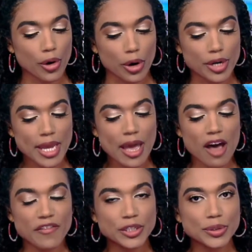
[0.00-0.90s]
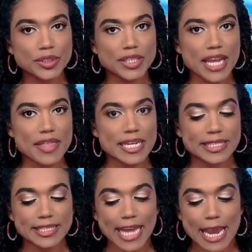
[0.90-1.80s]
He says that our
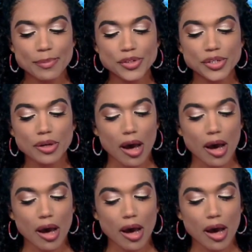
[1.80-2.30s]
understandings of fear,